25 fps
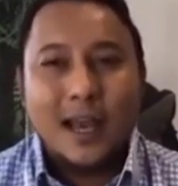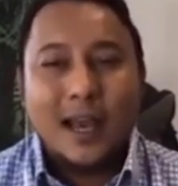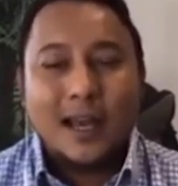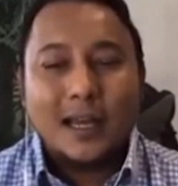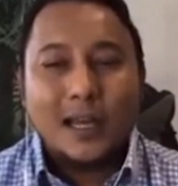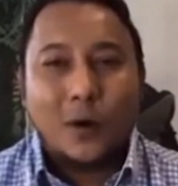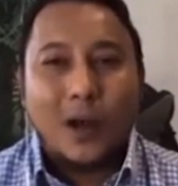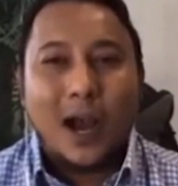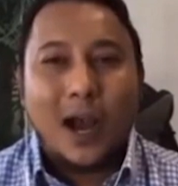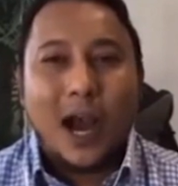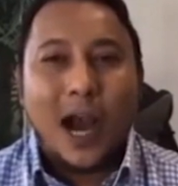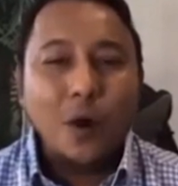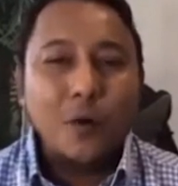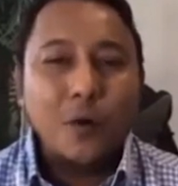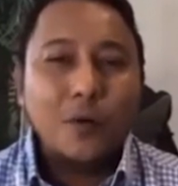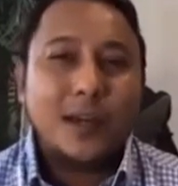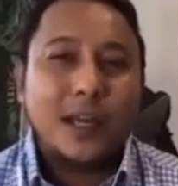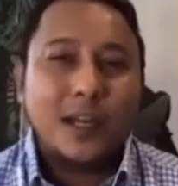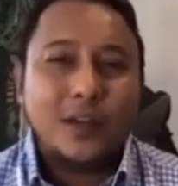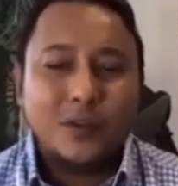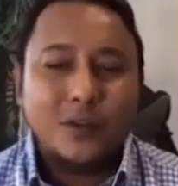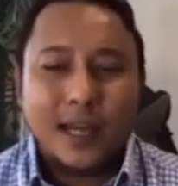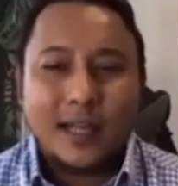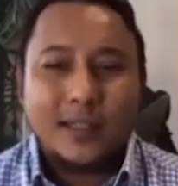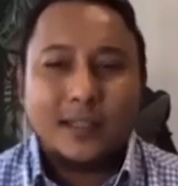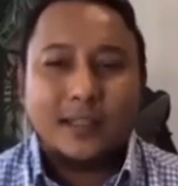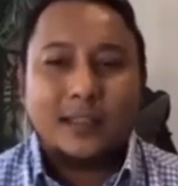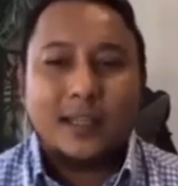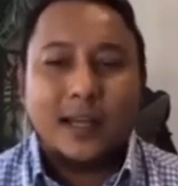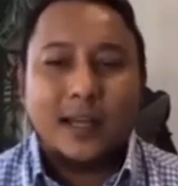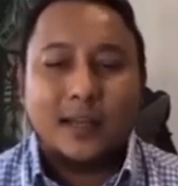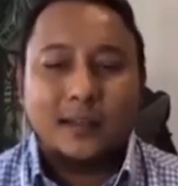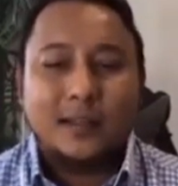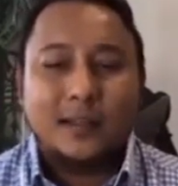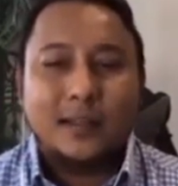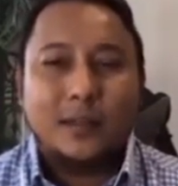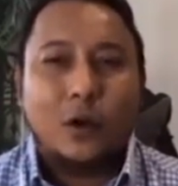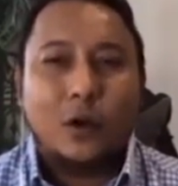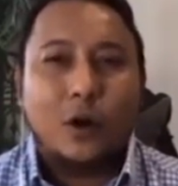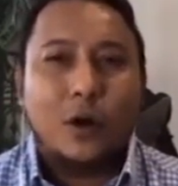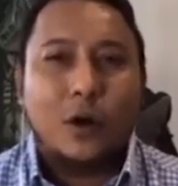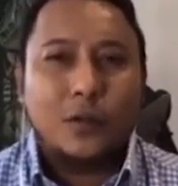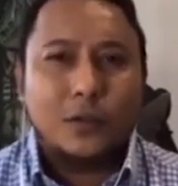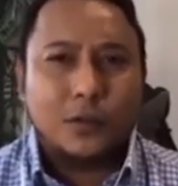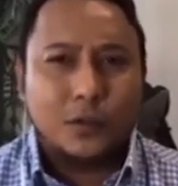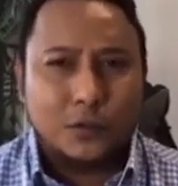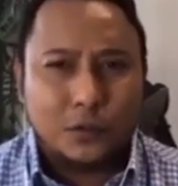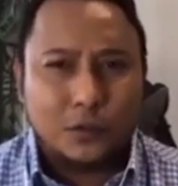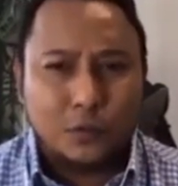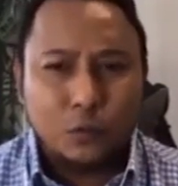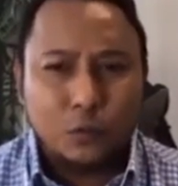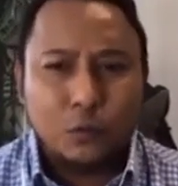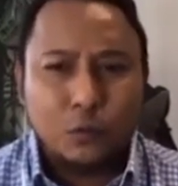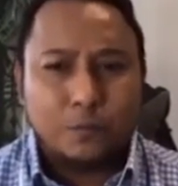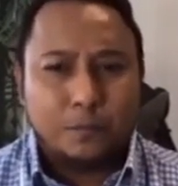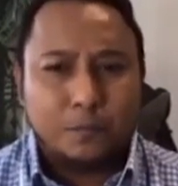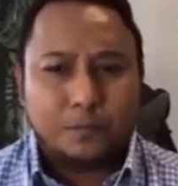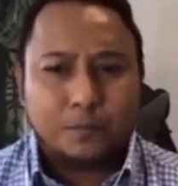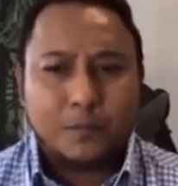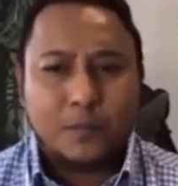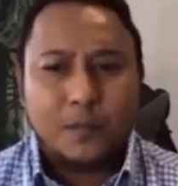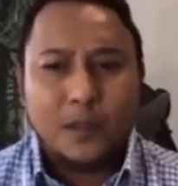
Now, how can you get started on Zoom?